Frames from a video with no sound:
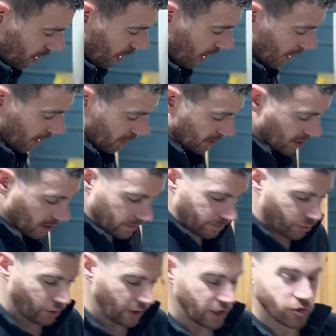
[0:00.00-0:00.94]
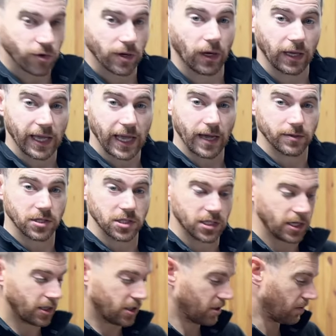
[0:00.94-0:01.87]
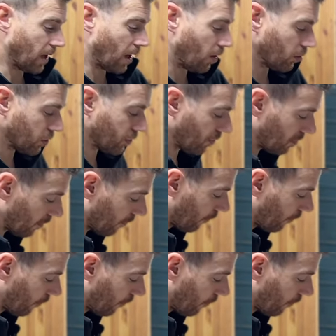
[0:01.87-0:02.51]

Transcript: and pre-drill and countersink some holes from the